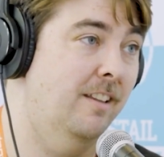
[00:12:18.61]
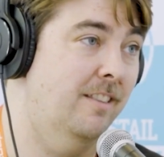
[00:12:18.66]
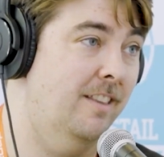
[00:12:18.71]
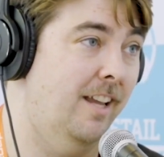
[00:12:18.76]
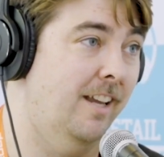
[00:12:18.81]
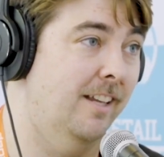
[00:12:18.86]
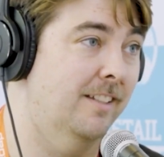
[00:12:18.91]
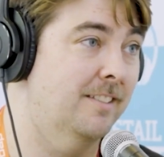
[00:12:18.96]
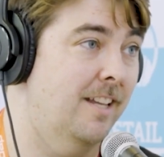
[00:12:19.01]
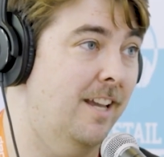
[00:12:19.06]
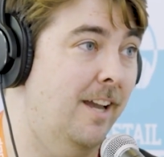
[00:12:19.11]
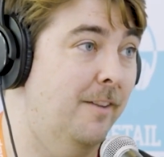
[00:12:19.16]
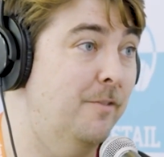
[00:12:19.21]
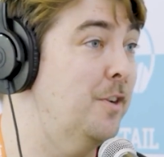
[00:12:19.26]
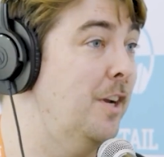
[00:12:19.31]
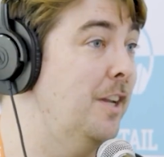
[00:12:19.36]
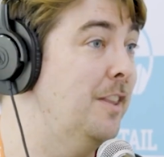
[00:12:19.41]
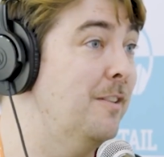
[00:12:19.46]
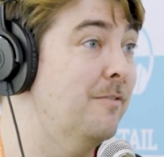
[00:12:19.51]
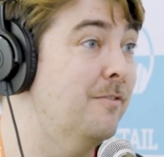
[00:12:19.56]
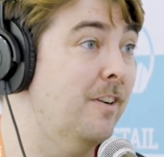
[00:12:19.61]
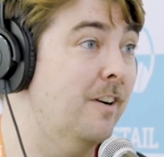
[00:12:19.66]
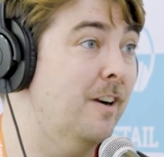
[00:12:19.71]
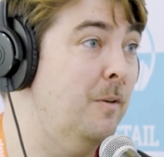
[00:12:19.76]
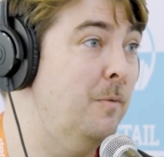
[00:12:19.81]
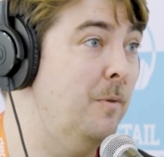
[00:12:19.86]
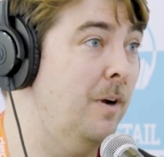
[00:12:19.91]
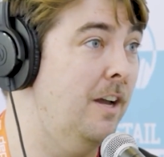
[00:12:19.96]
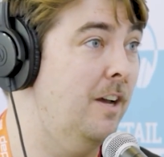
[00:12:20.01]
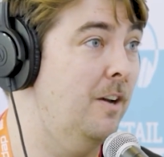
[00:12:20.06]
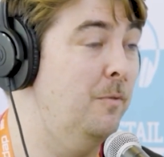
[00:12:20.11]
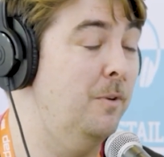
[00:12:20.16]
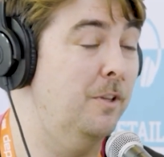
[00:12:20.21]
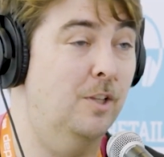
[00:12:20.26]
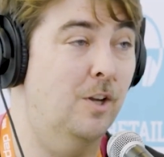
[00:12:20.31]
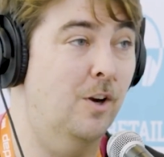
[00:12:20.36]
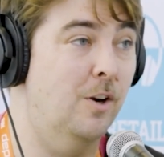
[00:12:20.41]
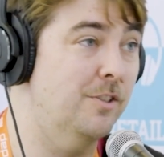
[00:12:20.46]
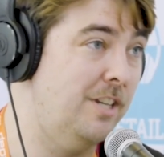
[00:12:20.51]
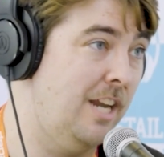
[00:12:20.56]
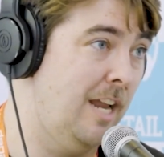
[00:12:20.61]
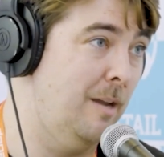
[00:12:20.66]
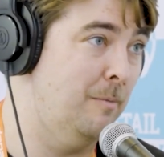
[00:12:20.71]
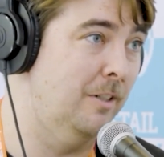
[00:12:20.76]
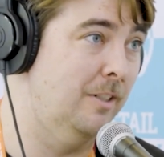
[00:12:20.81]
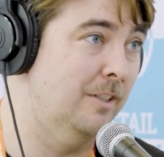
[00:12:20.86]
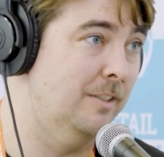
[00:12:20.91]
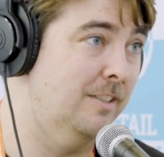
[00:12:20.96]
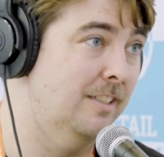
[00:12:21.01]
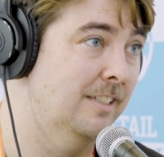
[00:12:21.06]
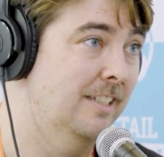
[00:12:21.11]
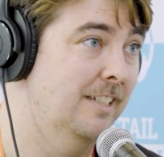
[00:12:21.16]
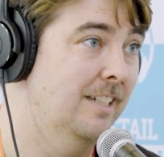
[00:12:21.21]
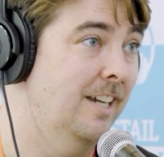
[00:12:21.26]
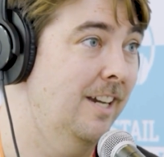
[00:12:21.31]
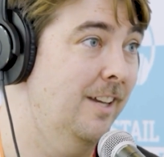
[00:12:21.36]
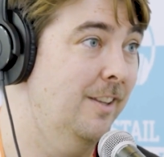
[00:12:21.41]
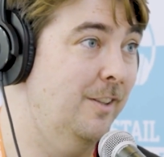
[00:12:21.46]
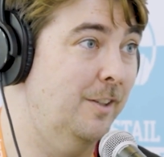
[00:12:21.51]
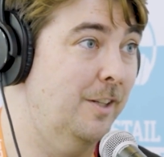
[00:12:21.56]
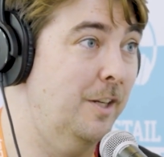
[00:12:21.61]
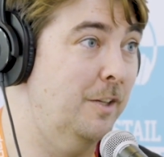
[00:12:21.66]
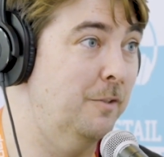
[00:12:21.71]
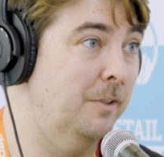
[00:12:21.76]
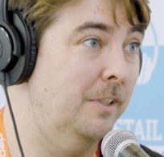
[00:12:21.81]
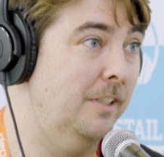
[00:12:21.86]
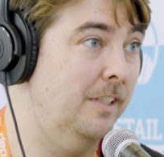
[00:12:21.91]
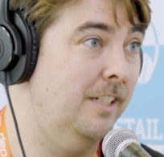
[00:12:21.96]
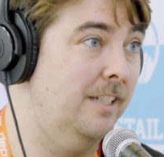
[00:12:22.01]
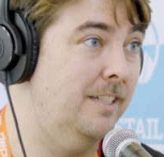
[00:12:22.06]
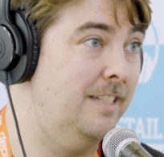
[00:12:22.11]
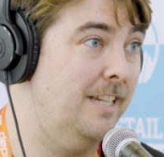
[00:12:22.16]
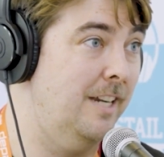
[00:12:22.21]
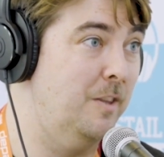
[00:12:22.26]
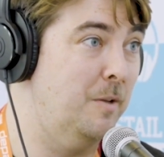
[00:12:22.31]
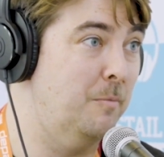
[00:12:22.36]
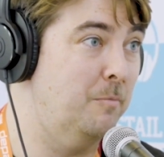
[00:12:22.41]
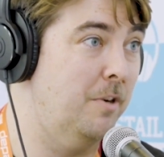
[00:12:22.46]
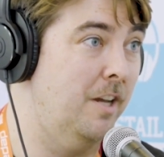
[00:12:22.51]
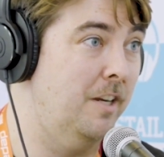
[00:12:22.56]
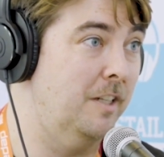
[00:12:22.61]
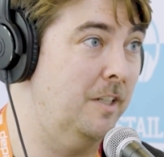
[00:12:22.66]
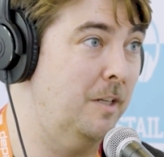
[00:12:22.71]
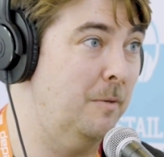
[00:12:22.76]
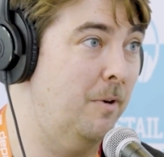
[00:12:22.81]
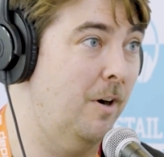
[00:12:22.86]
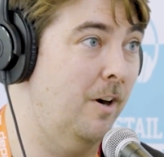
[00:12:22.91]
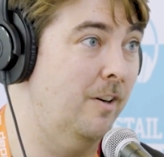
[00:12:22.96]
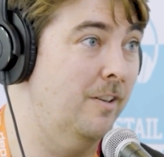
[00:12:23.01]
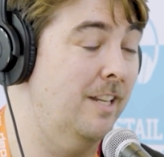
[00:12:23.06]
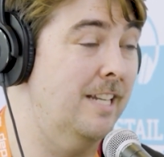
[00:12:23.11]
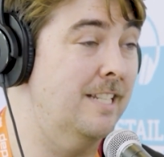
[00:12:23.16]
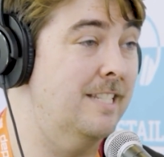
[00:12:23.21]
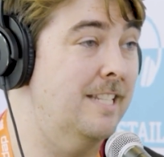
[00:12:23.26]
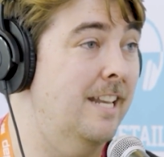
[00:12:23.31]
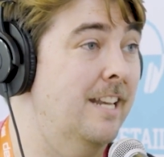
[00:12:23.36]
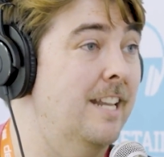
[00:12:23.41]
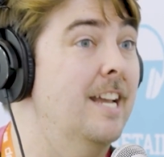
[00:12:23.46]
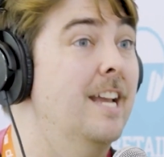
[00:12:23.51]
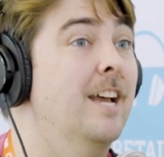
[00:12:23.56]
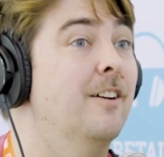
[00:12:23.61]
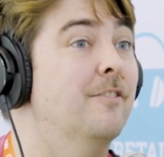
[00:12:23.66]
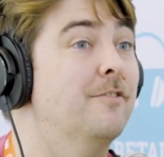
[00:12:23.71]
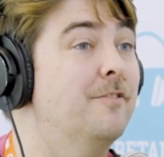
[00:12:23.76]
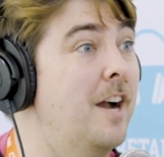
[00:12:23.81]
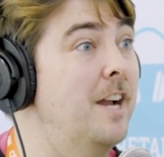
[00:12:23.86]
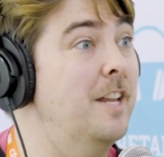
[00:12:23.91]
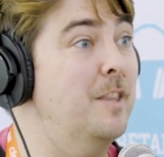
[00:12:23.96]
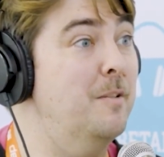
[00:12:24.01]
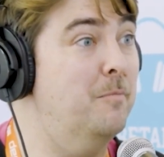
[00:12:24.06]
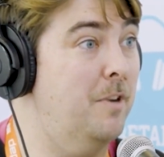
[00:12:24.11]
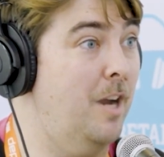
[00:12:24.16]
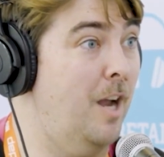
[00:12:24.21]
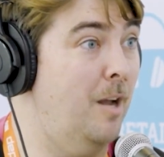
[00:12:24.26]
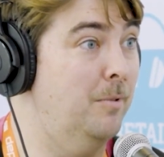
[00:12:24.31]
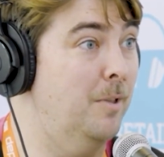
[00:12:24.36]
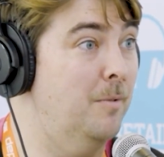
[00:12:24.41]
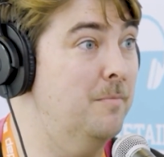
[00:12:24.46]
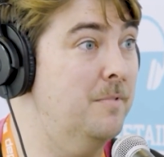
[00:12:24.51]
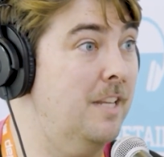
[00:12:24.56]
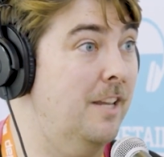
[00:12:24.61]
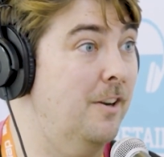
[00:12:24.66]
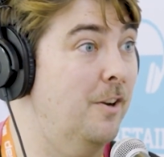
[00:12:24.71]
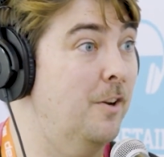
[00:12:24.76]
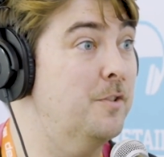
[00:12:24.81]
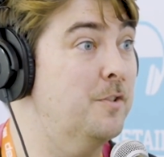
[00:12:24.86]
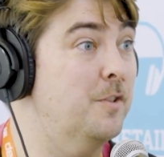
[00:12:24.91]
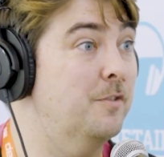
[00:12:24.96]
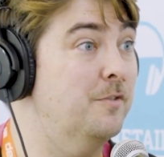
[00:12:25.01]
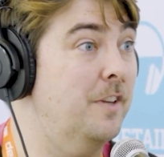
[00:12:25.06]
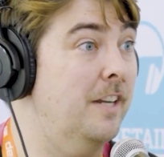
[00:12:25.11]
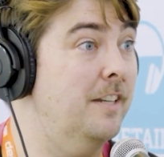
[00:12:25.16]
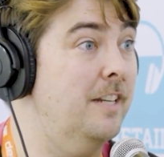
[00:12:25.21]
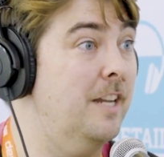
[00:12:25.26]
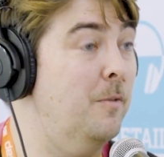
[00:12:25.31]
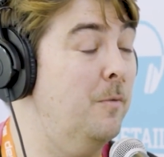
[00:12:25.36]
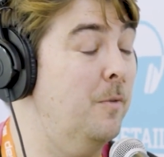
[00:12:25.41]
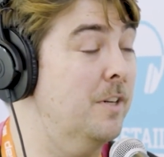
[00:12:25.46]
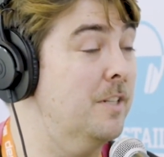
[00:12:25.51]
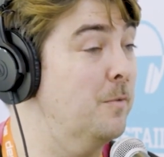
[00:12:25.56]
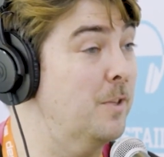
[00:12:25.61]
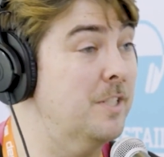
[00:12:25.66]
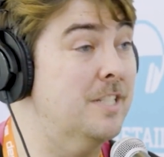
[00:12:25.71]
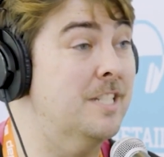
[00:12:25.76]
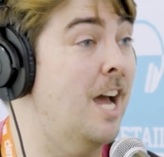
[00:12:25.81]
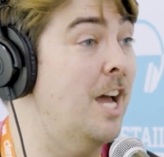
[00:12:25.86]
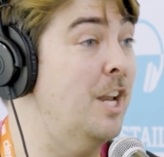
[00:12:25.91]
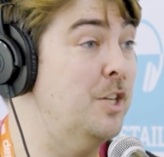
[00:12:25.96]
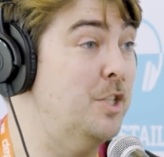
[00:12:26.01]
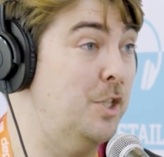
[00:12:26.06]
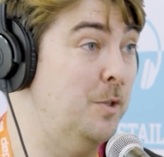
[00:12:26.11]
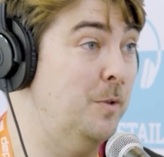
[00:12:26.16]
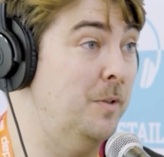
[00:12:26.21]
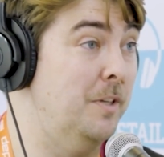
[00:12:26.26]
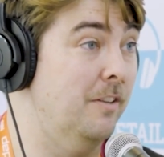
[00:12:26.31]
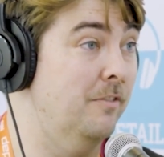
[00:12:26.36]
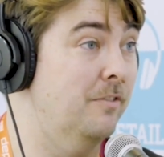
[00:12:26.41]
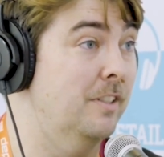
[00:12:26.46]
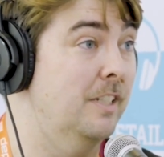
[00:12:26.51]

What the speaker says: things. I've trained them very well with large hammers. They're going to really tear the product apart. And I said, find the problems and also find out what's not intuitive.